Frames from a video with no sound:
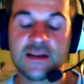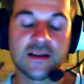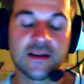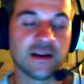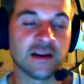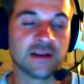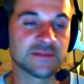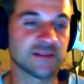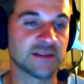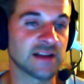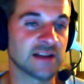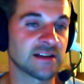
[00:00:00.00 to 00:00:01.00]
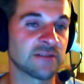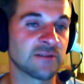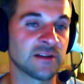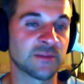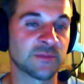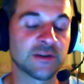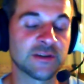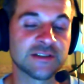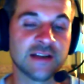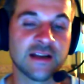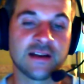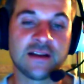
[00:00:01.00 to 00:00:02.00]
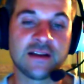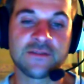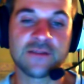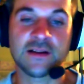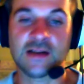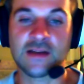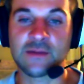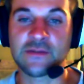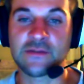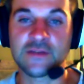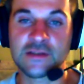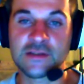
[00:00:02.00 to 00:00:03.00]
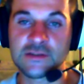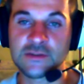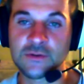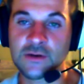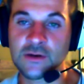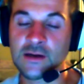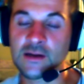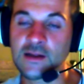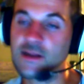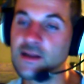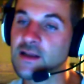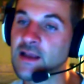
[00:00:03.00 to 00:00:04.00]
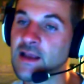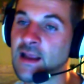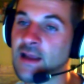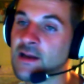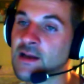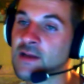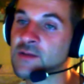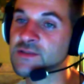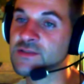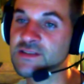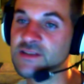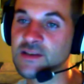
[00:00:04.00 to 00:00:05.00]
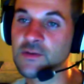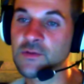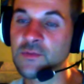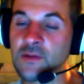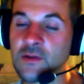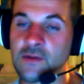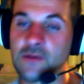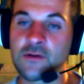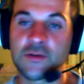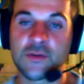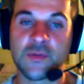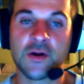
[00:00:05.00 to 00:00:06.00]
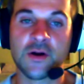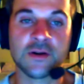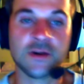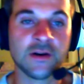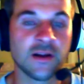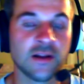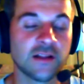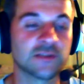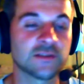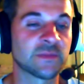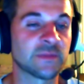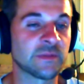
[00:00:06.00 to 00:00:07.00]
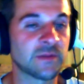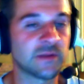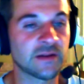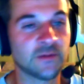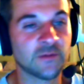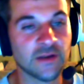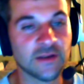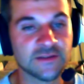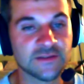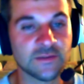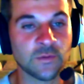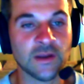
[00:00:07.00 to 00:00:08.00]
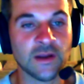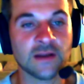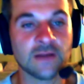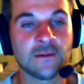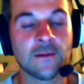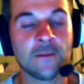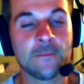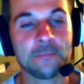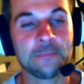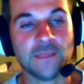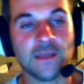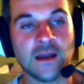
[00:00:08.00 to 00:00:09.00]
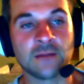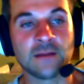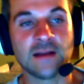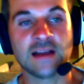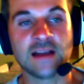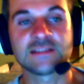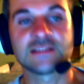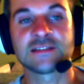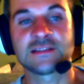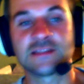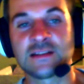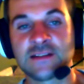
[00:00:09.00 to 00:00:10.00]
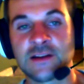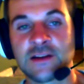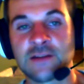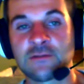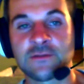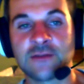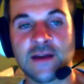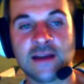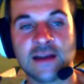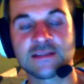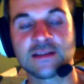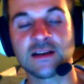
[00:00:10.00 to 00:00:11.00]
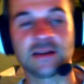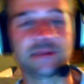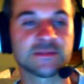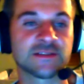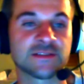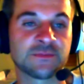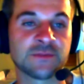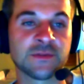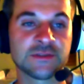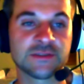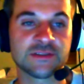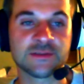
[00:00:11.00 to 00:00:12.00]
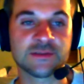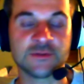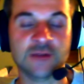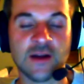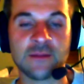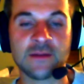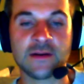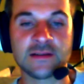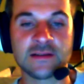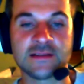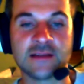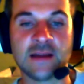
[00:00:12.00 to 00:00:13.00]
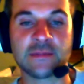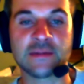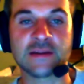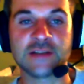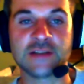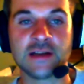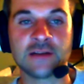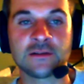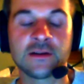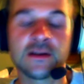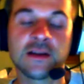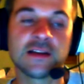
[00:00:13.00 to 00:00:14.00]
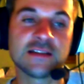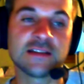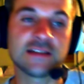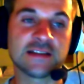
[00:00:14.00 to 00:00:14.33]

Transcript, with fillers: Uh, so, guys, I really appreciate it. I feel like I got my foot in the door. And um, just stick with me on my road to partner. There's going to be plenty more gifts to win. Um, guys, just uh, tell you real fast, uh, push the subscribe button at the top of my channel. That's